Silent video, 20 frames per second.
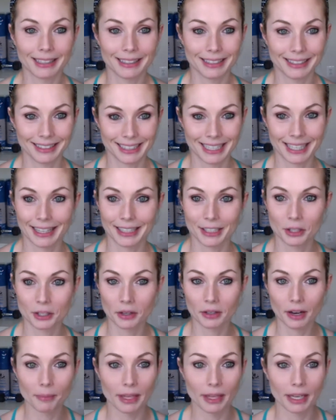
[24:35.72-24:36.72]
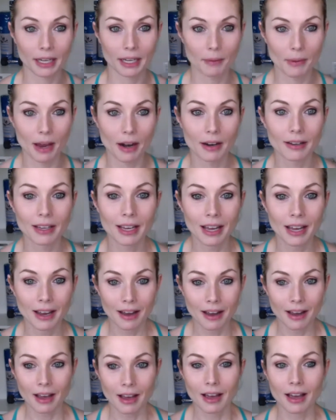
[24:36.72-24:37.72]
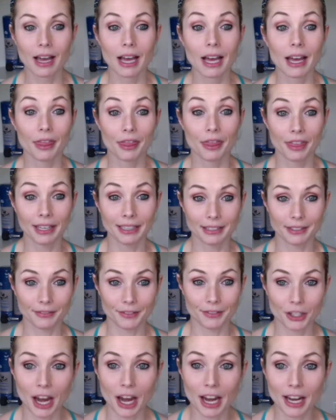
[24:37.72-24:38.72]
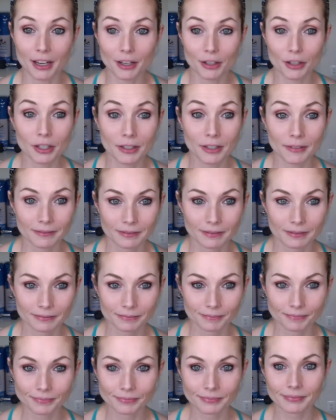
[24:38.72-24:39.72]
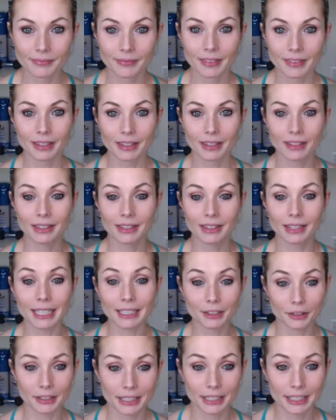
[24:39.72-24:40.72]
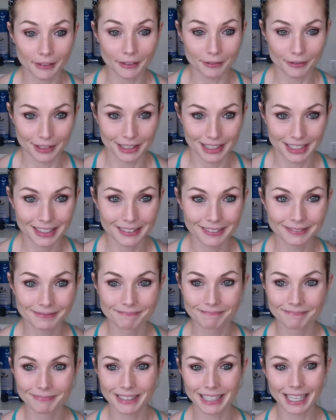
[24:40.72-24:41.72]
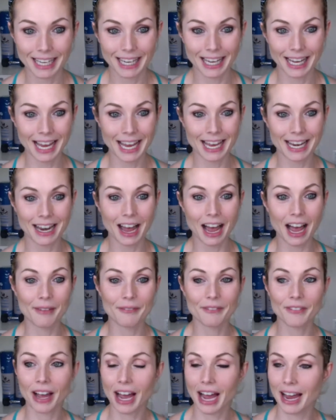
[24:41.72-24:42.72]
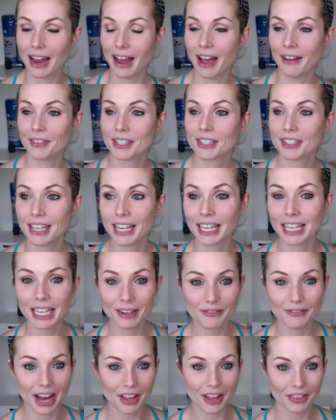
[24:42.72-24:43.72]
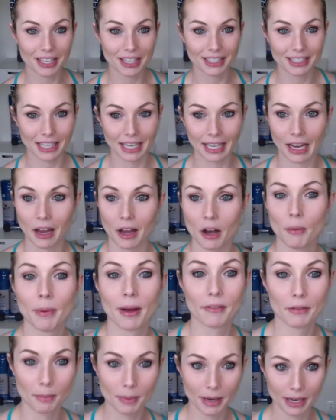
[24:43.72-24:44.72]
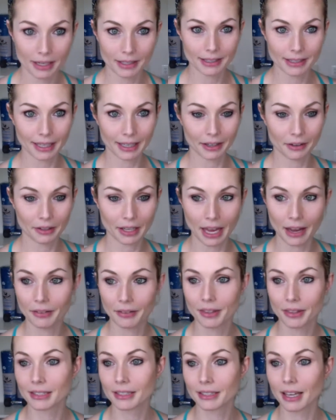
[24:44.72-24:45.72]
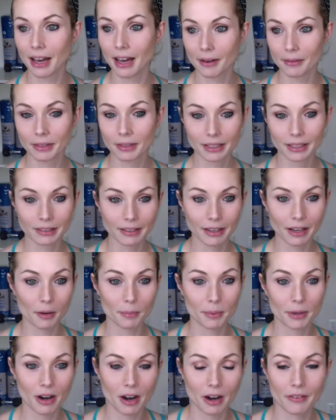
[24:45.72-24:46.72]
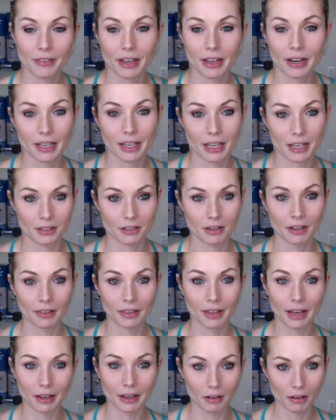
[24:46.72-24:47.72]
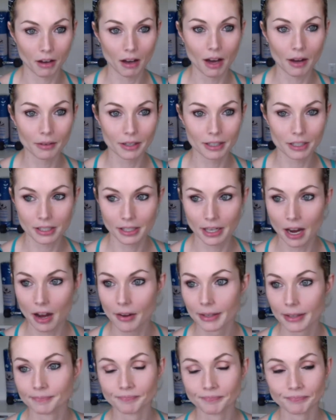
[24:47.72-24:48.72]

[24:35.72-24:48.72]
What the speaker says: get like choked up thinking about it. Things have changed. Things are different. And I was thinking about this, like, I hope everybody's like okay with this. God, I hope you're not over there, Keyshawn, like, oh God, where's she going?